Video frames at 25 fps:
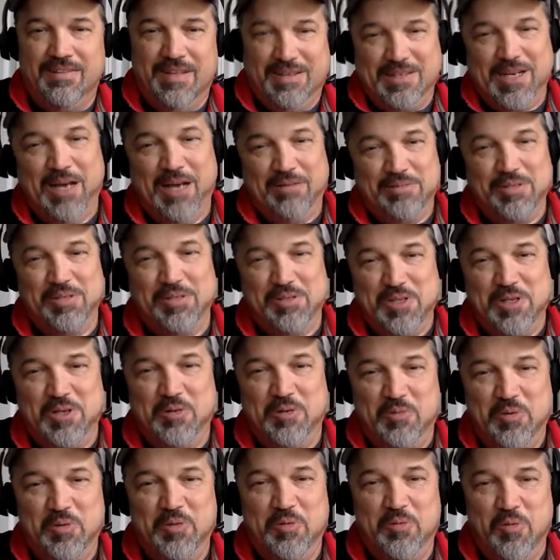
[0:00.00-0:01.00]
Thompson
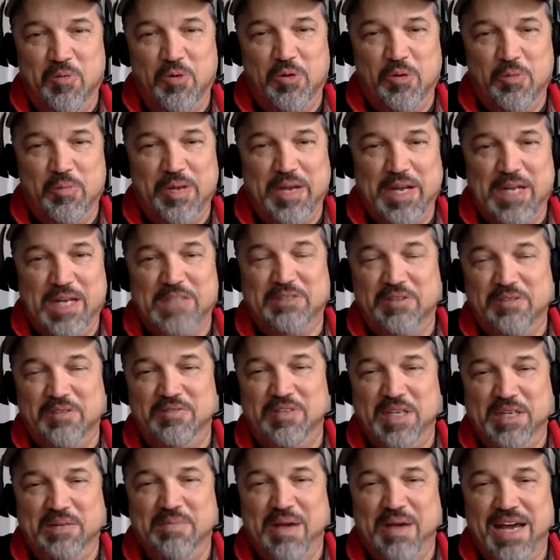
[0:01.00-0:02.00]
Center with the Ruger B X
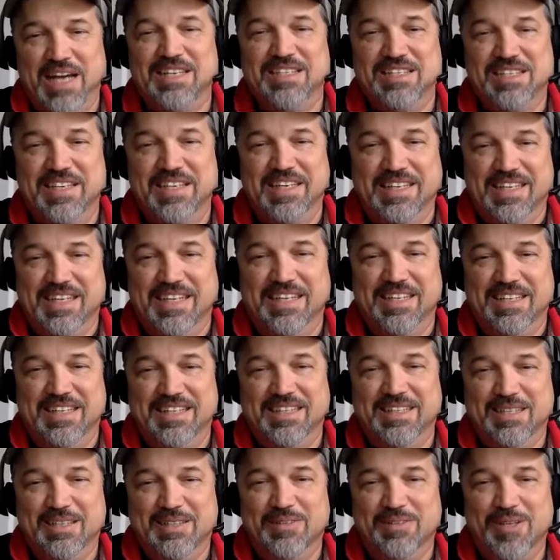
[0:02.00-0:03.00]
fifteen magazine in
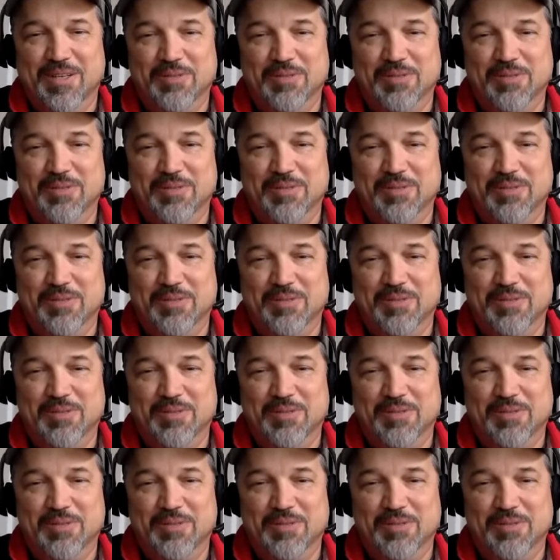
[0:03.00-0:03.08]
it,